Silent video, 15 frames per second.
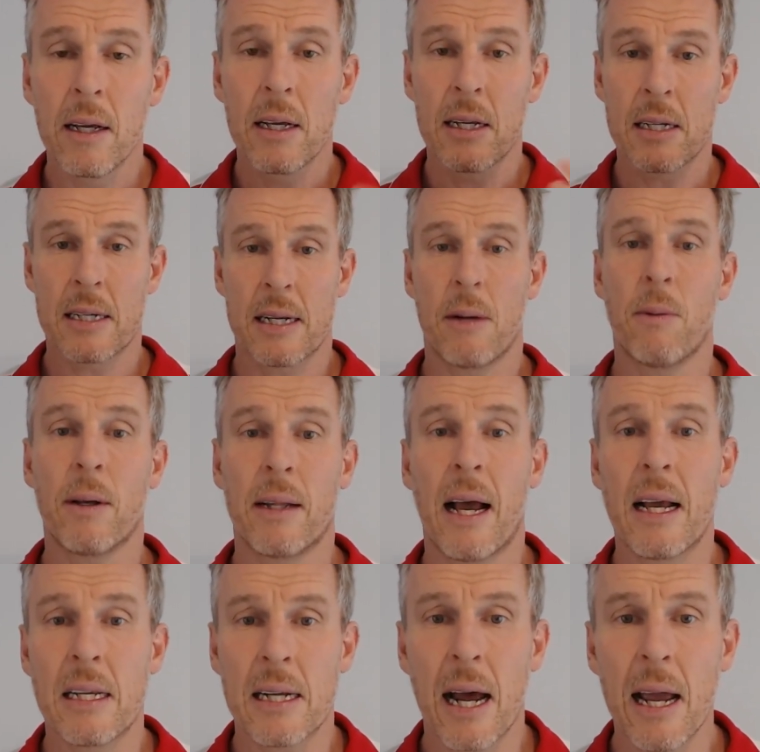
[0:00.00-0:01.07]
See what
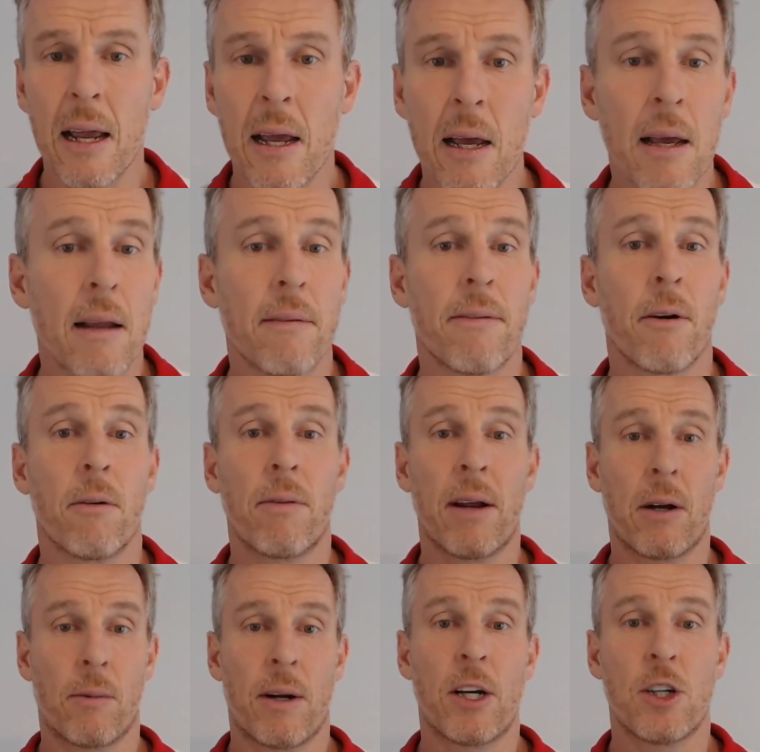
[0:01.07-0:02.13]
they say. Feel free
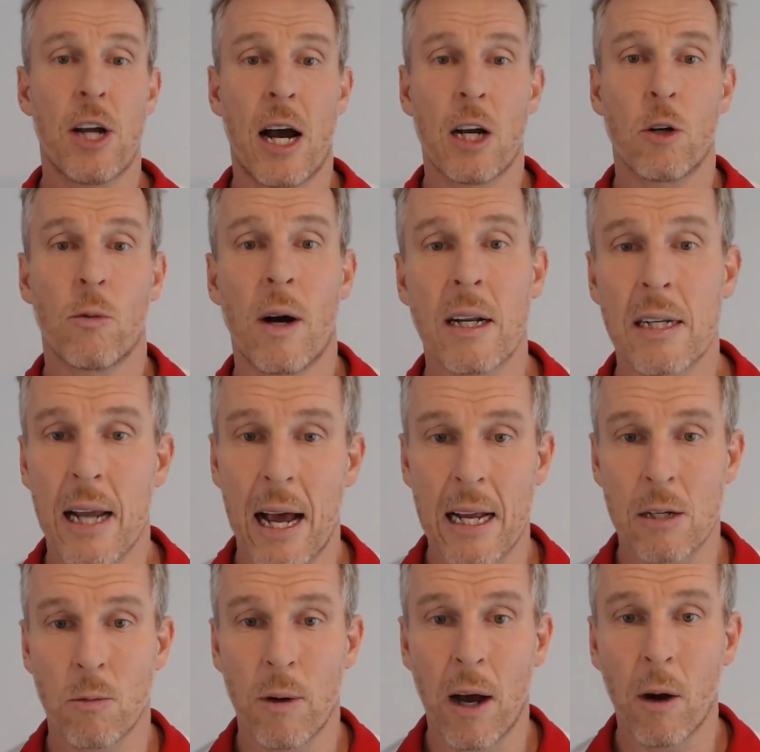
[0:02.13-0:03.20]
to reach out to us
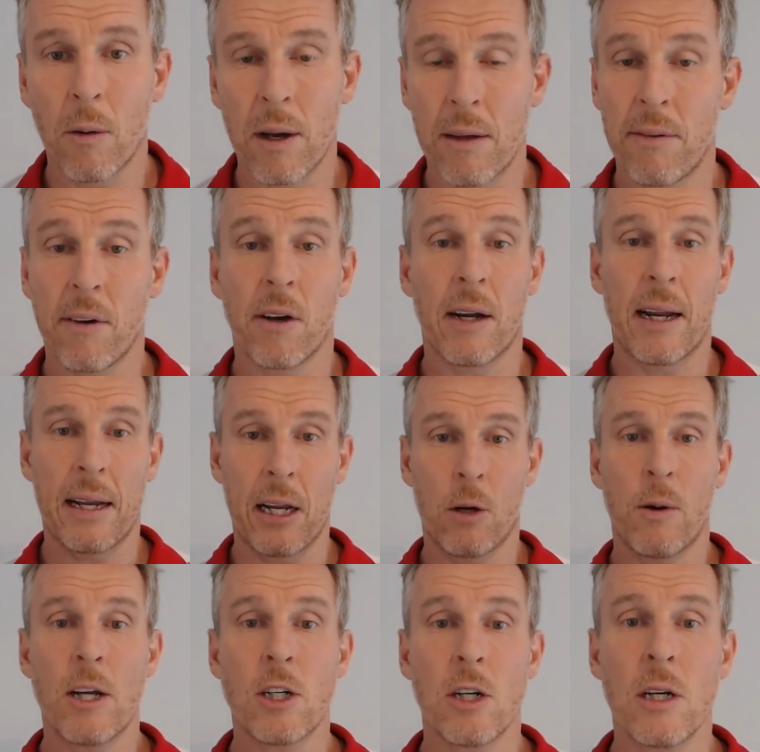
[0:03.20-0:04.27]
as well if you've got any
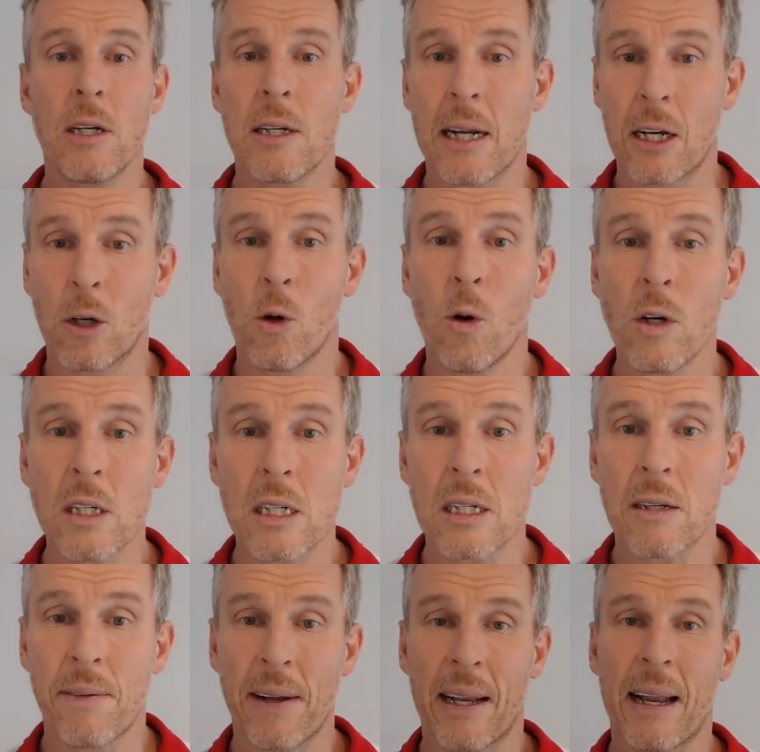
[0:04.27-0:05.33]
questions. And of
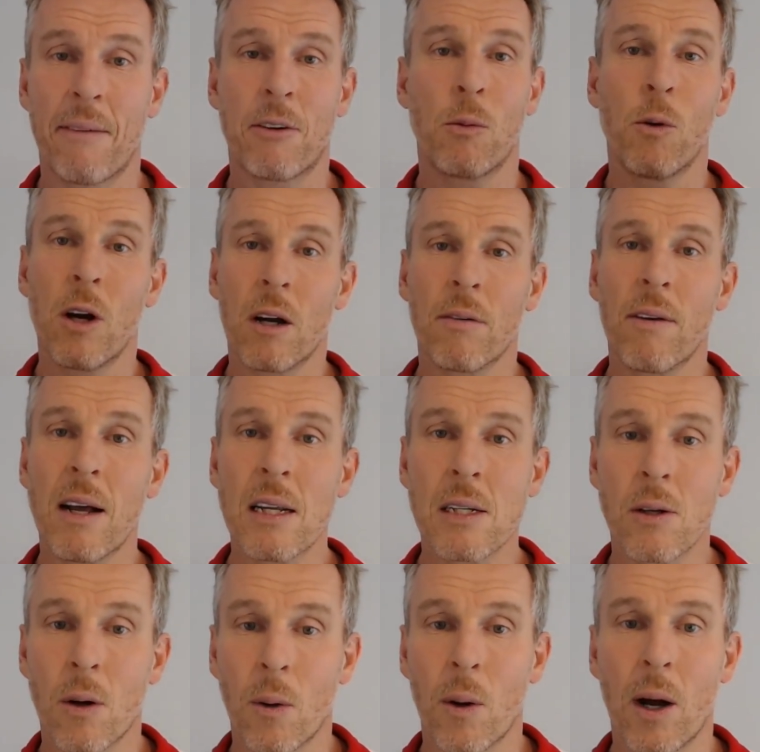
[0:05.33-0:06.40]
course, if you'd love to work for
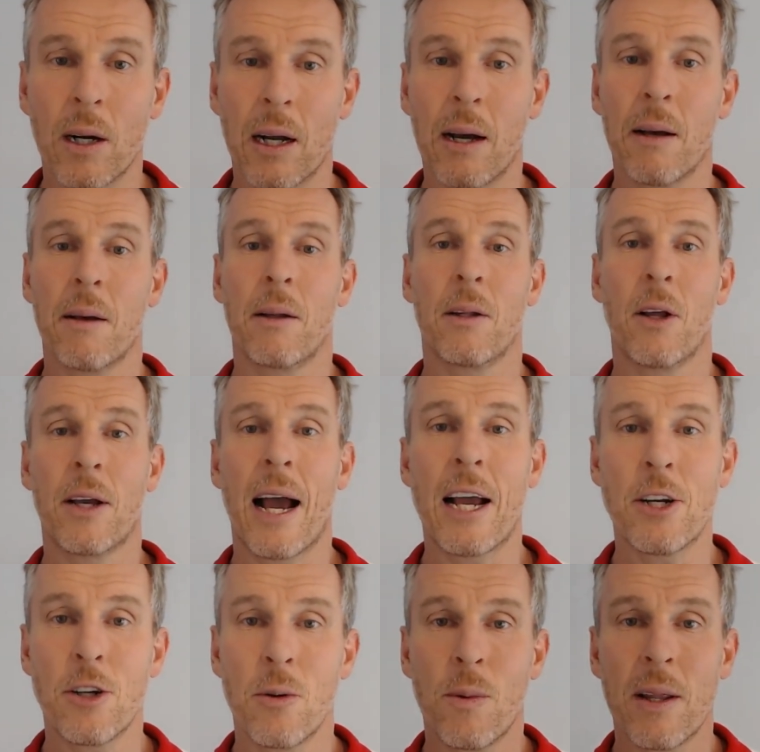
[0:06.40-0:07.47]
us or own a
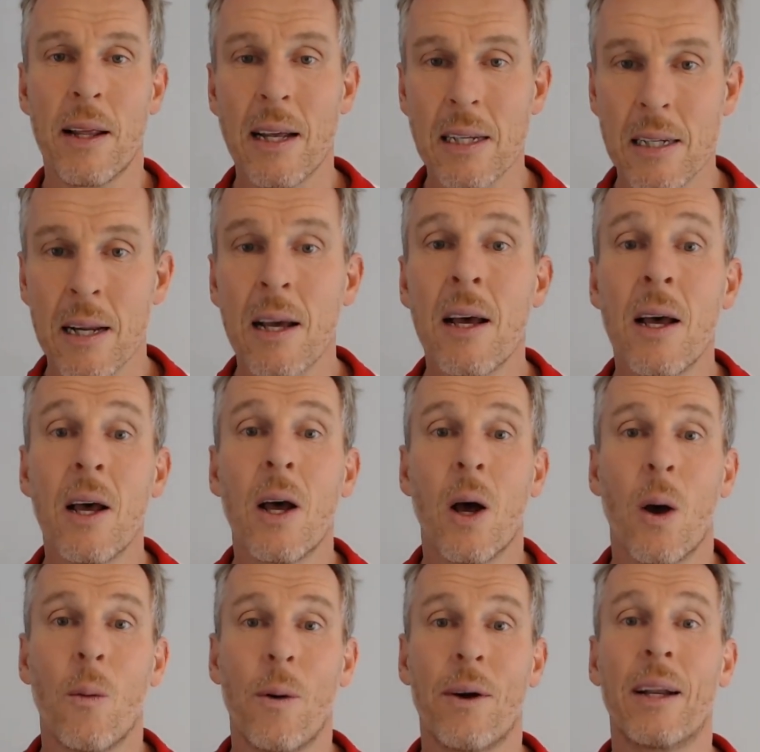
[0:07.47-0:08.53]
location with us,
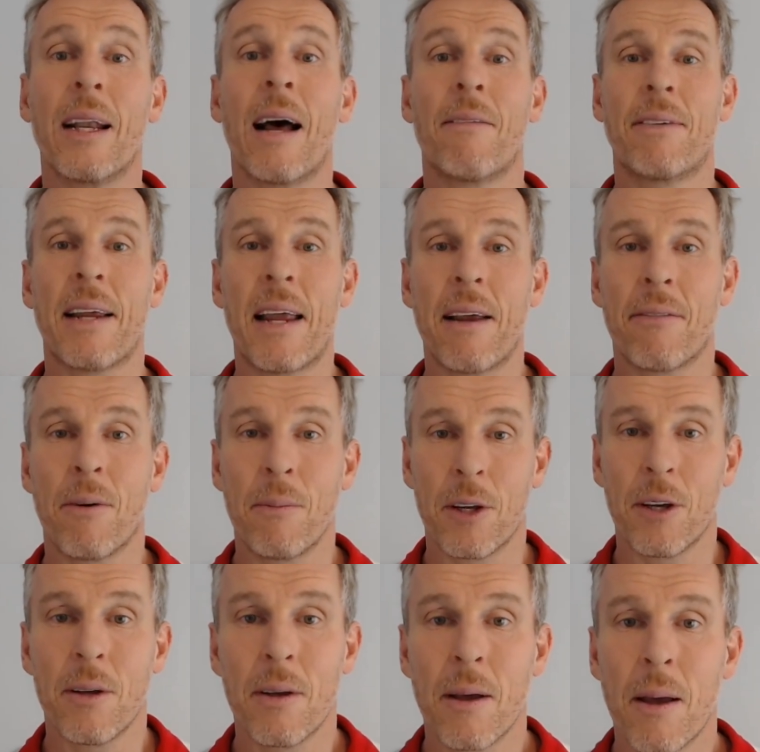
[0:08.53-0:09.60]
we would love to hear from
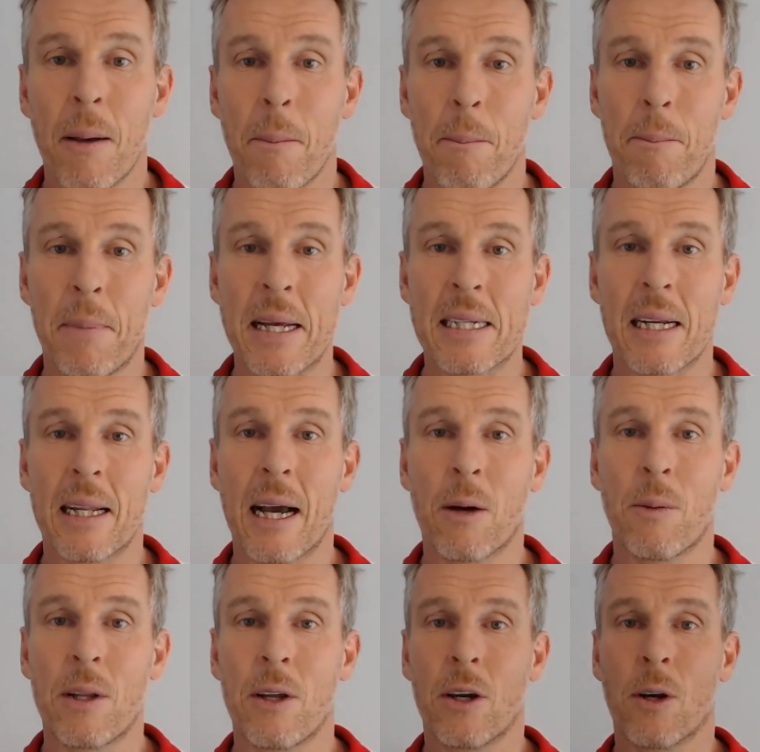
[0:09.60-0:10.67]
you. Best of luck
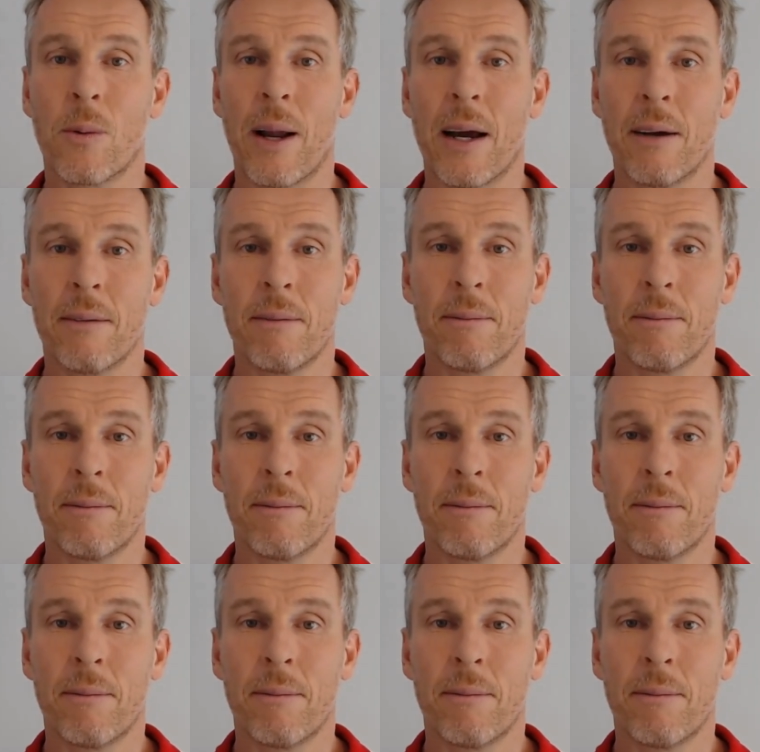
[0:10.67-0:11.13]
with your career.